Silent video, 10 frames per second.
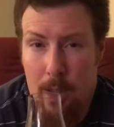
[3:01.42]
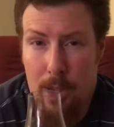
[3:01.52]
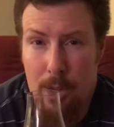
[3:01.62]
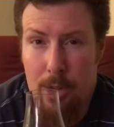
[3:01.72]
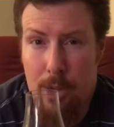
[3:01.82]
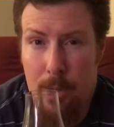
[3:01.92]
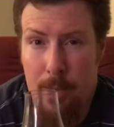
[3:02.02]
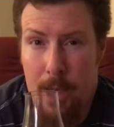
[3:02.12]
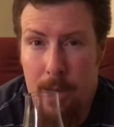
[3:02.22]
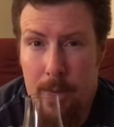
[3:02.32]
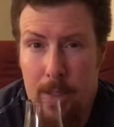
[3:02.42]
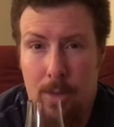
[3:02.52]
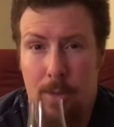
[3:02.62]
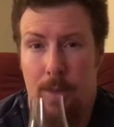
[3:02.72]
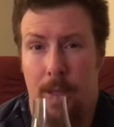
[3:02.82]
Let's jump now
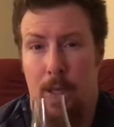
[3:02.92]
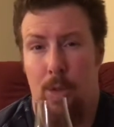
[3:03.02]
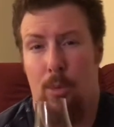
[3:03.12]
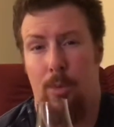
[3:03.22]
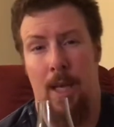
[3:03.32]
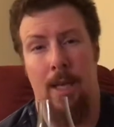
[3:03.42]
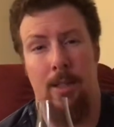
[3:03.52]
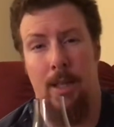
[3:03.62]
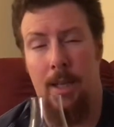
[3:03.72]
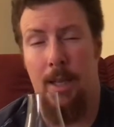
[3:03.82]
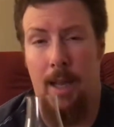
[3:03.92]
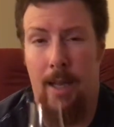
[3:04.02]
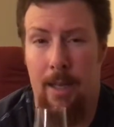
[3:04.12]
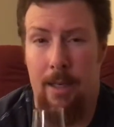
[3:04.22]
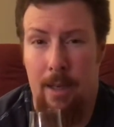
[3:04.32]
into the actual tasting,
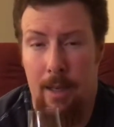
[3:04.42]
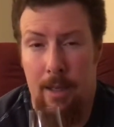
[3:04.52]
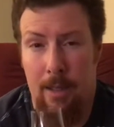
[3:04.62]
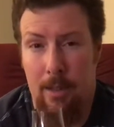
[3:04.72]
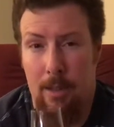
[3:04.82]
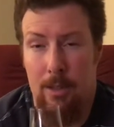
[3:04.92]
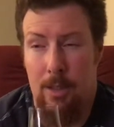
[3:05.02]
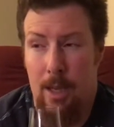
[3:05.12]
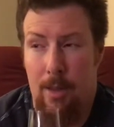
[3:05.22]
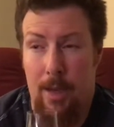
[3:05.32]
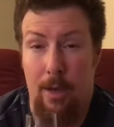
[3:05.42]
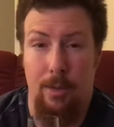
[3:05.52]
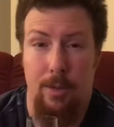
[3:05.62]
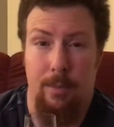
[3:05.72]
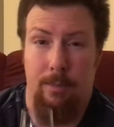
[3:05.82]
and let's see how that
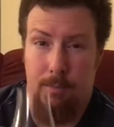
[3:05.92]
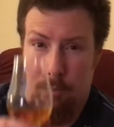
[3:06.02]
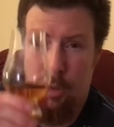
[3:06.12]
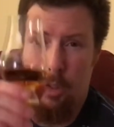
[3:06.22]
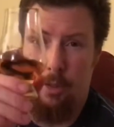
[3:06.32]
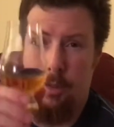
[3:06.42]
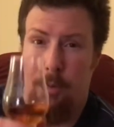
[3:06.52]
goes. Cheers,